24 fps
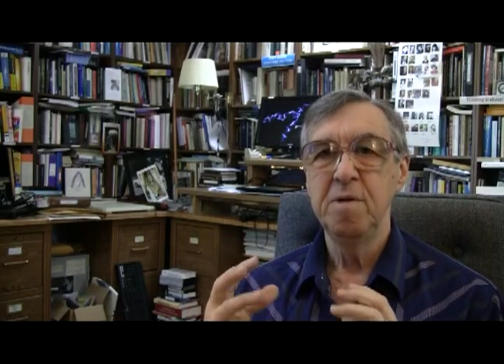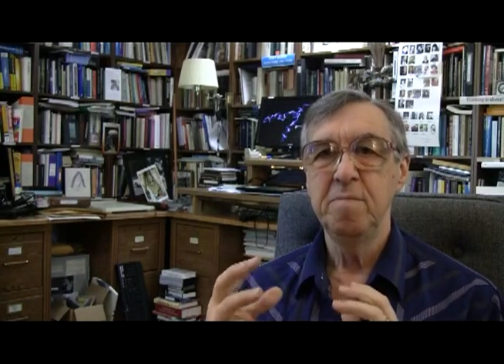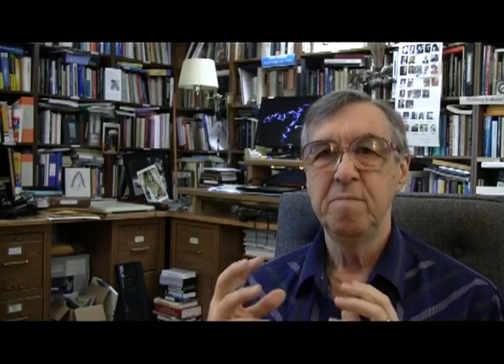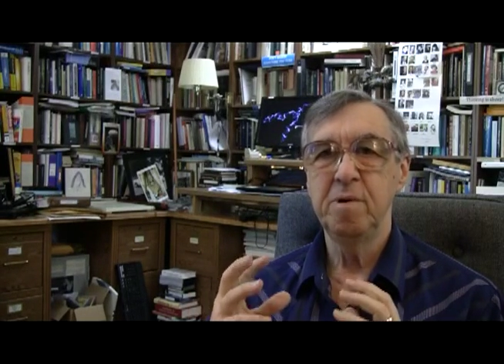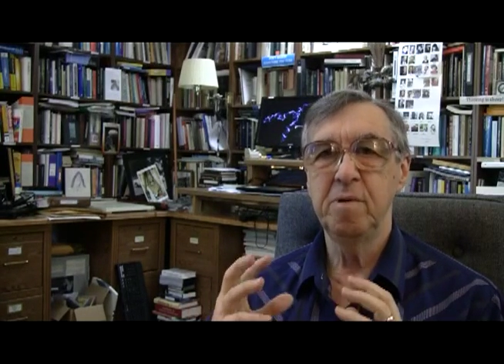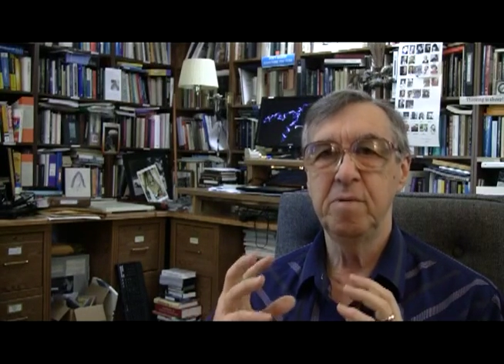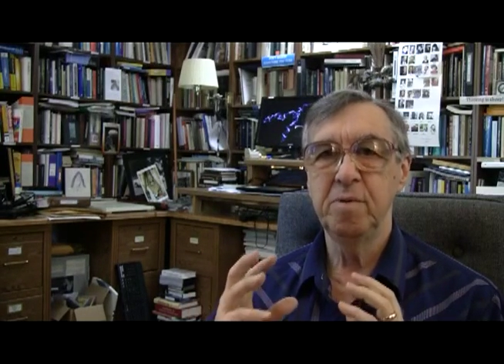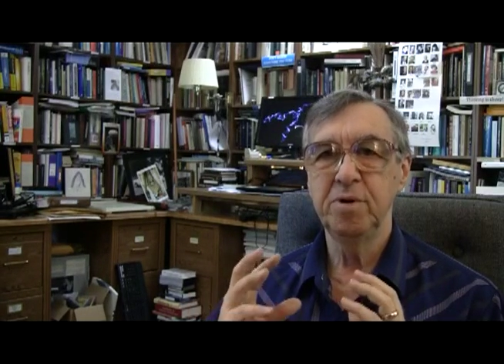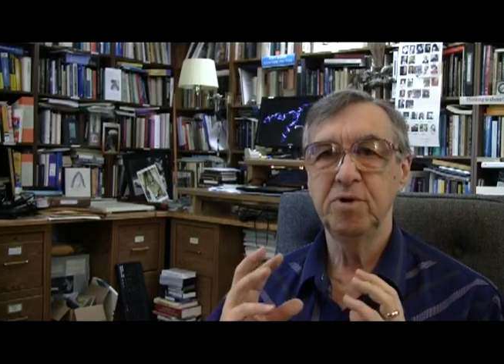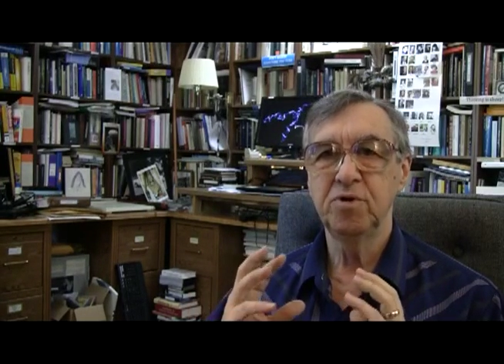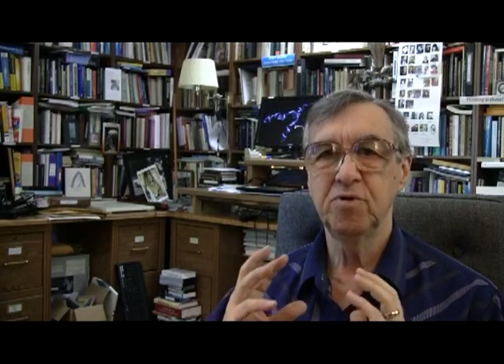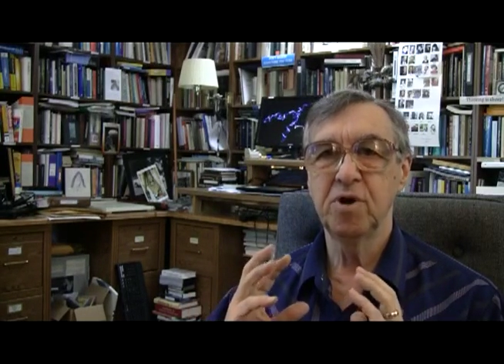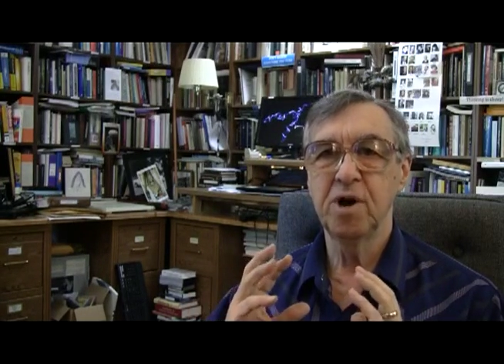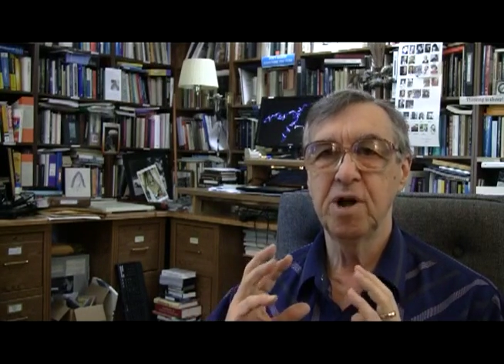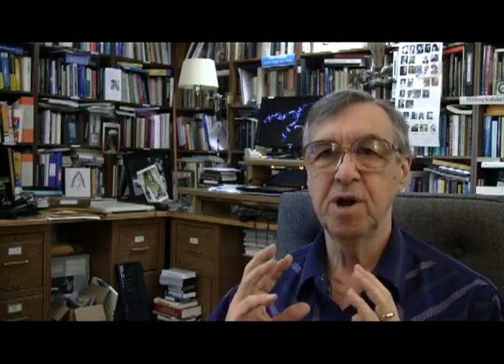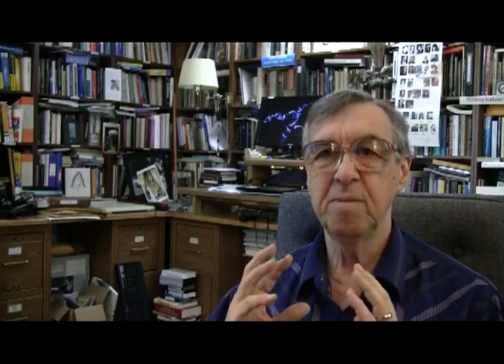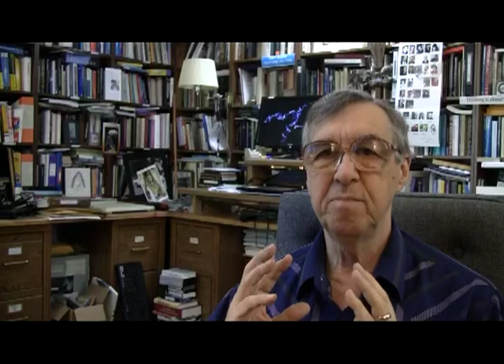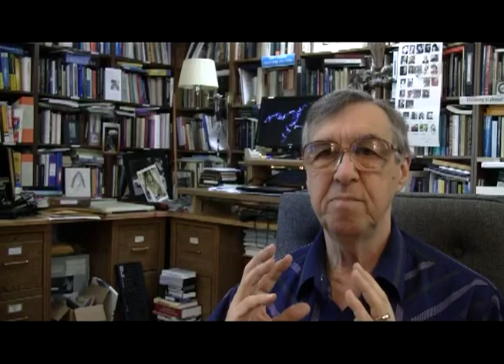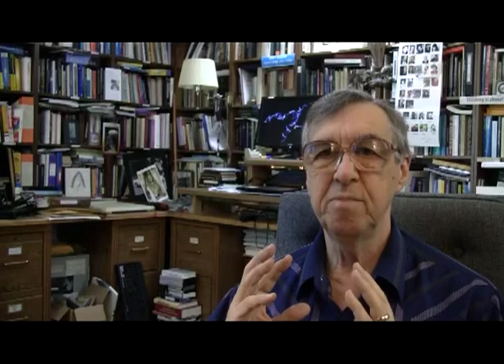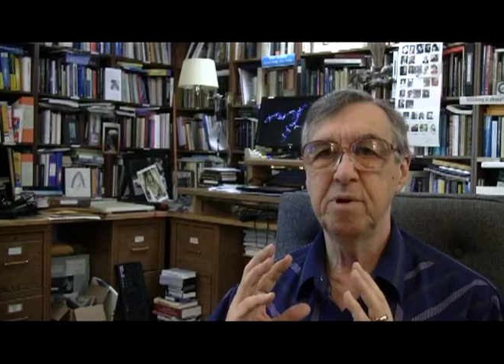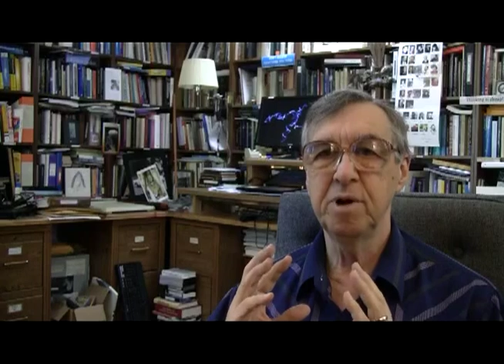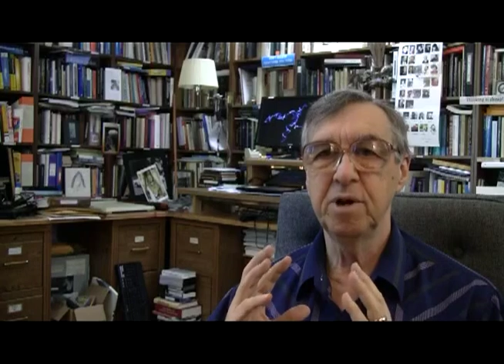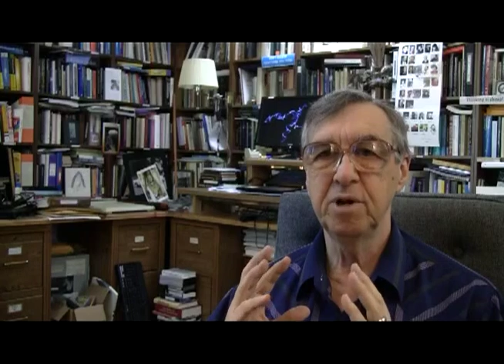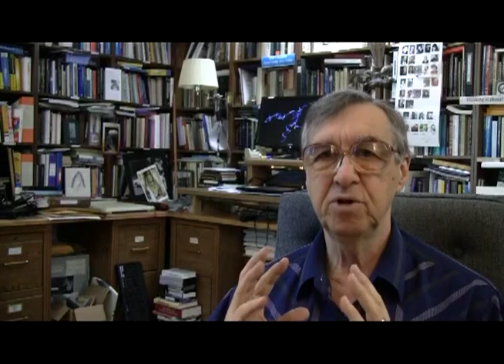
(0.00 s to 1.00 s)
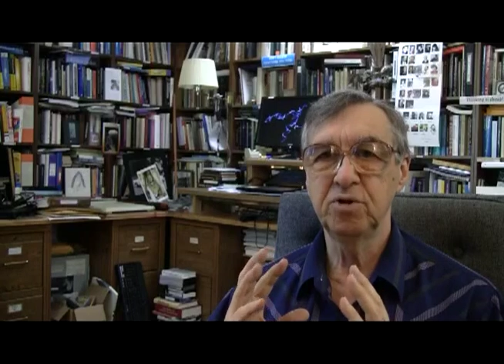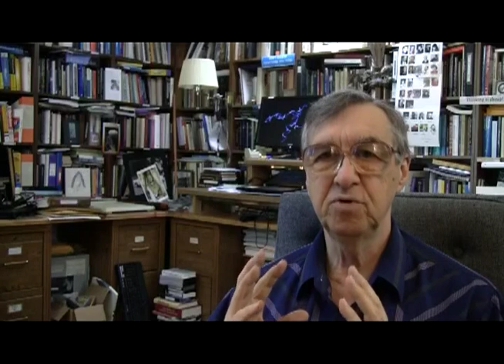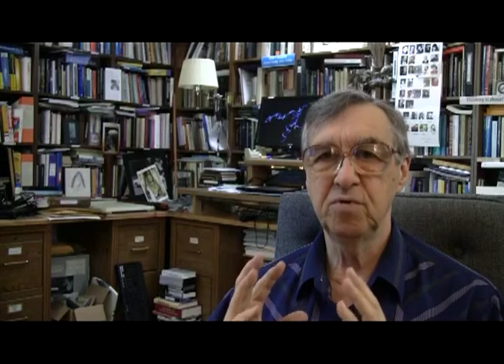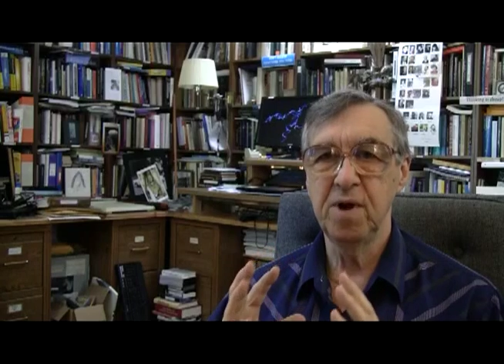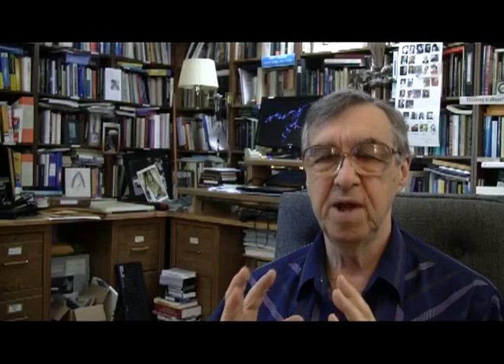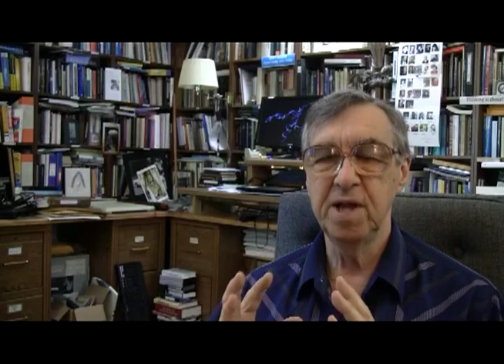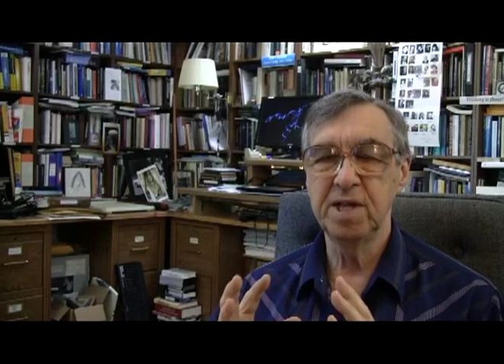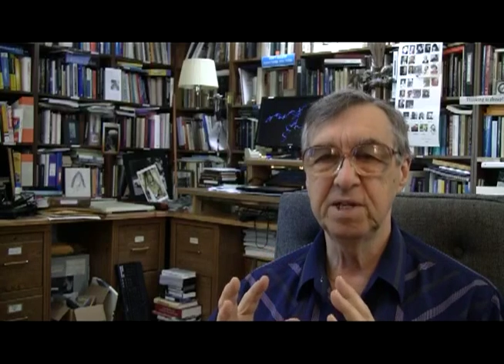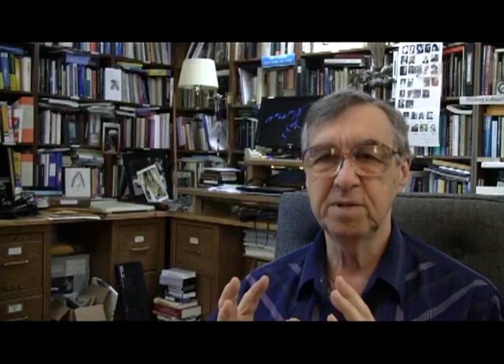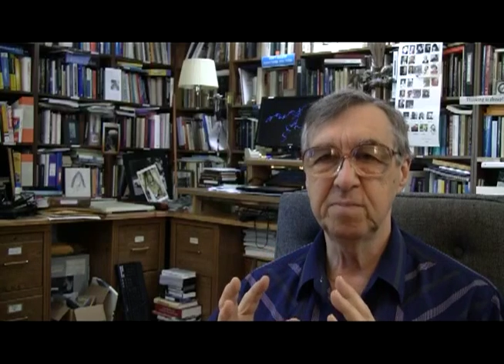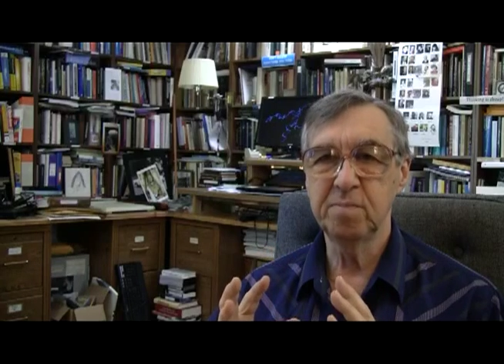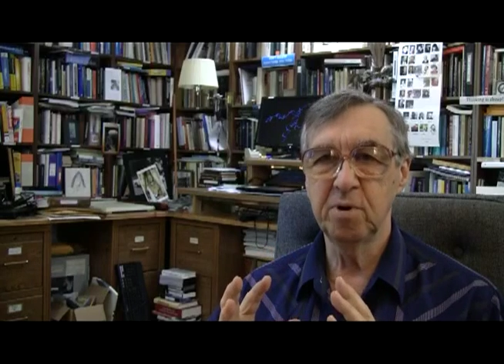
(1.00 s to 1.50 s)
But we try to put a
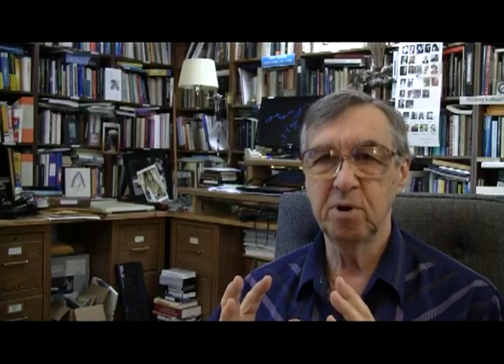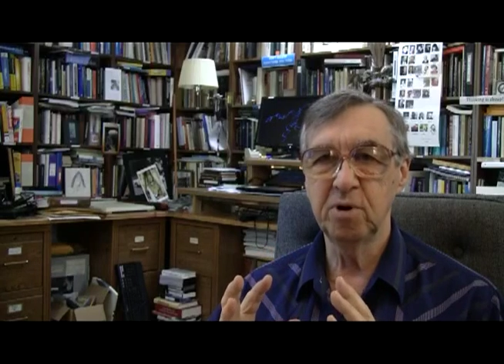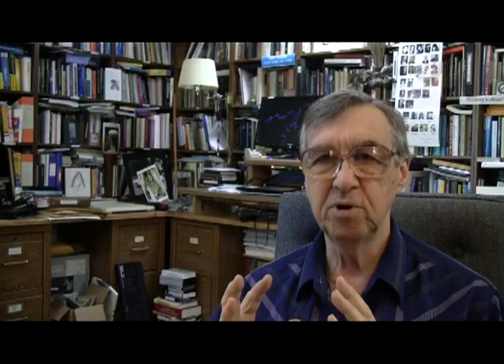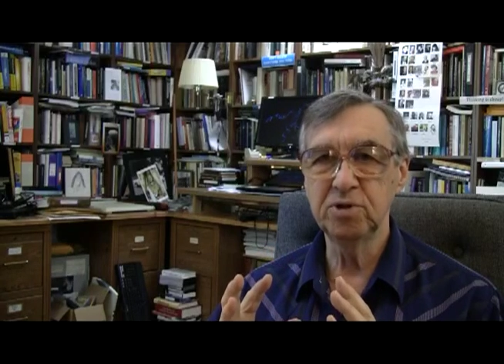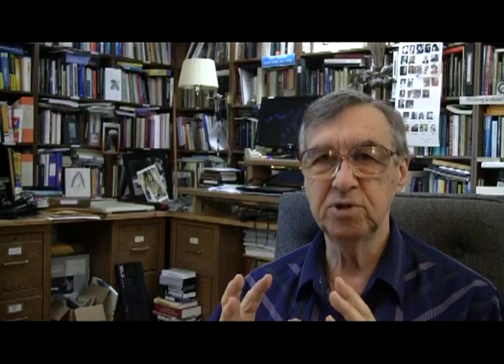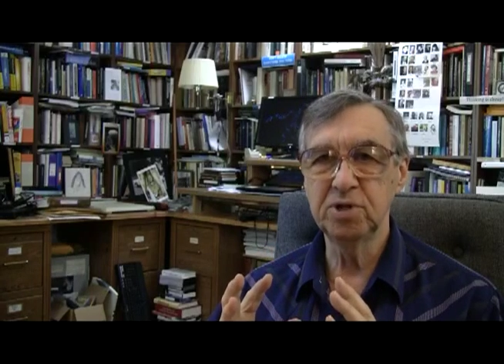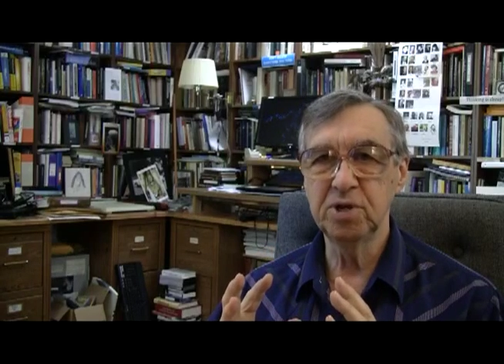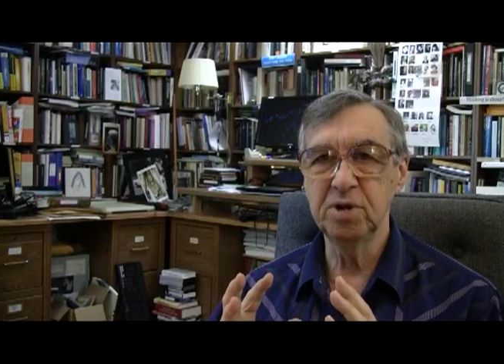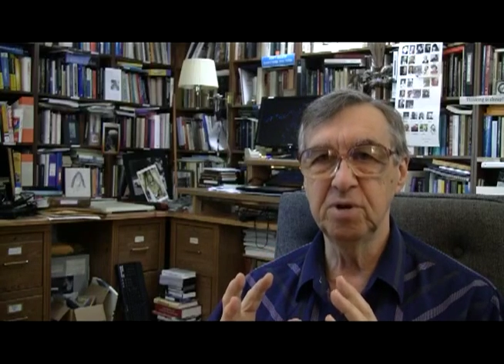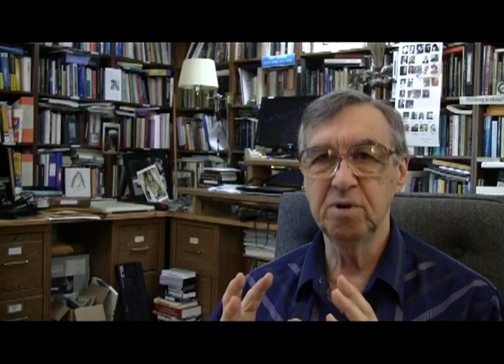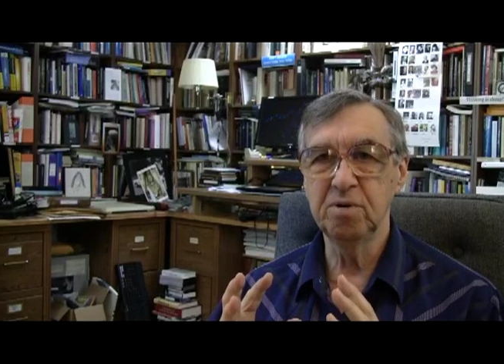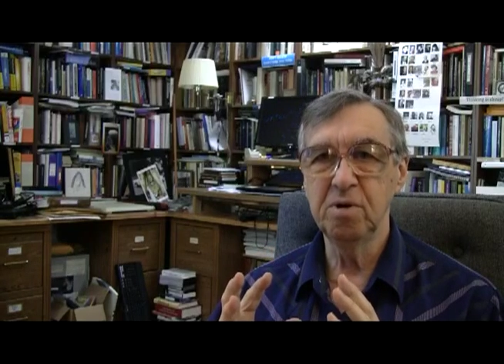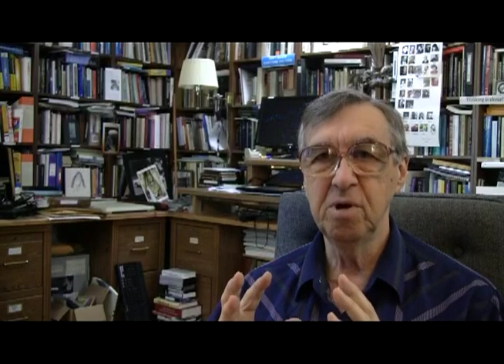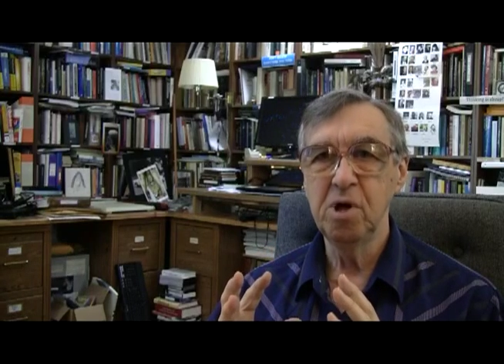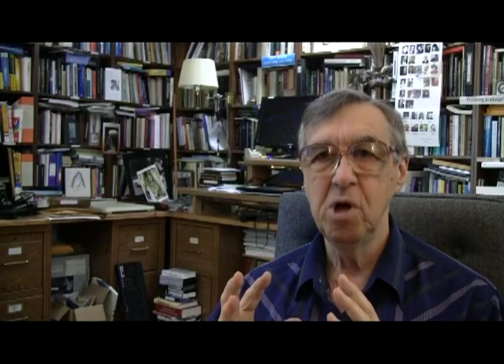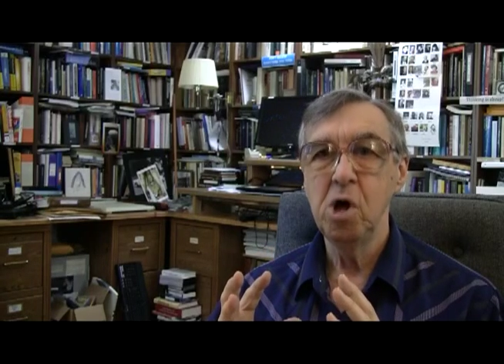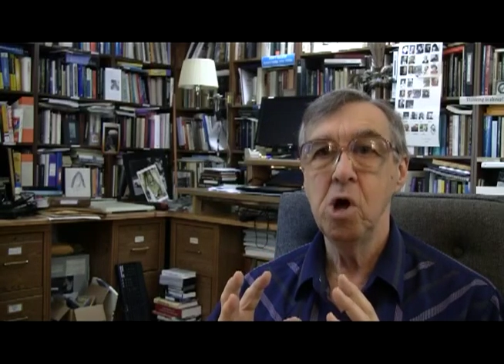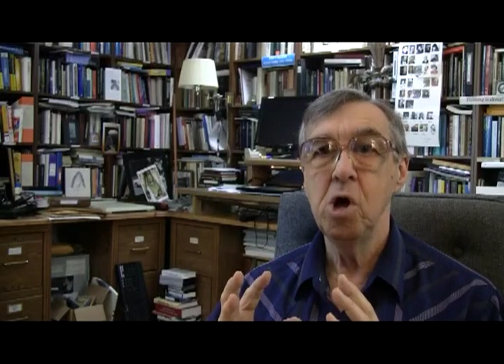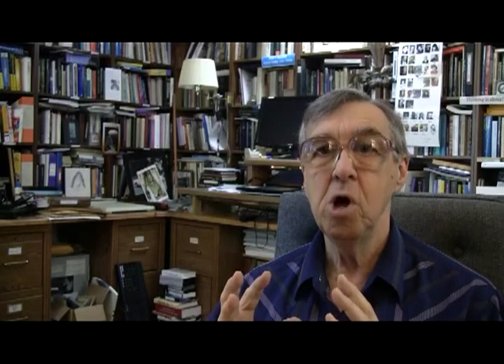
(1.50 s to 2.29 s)
transpersonal